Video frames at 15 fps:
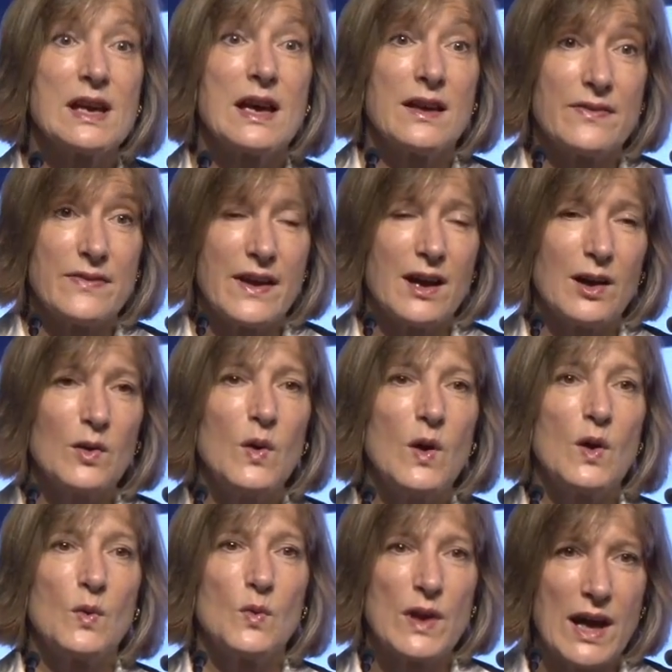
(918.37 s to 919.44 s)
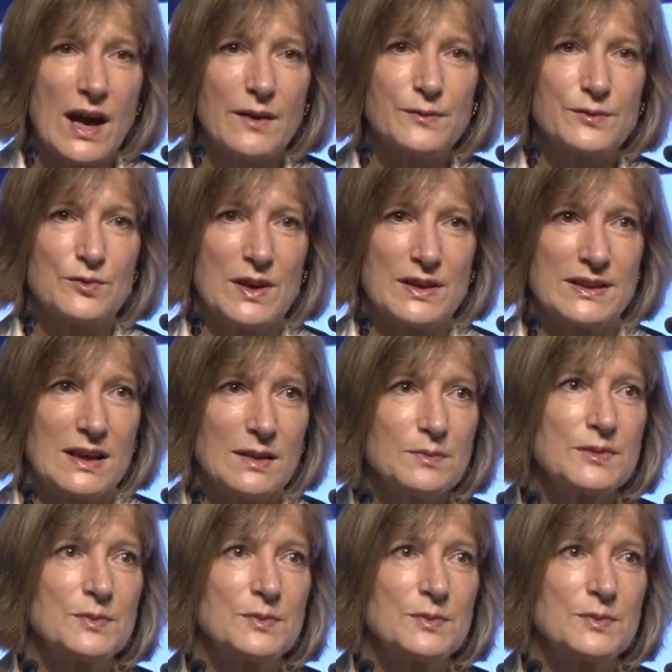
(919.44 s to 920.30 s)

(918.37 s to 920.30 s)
Now we have to adapt,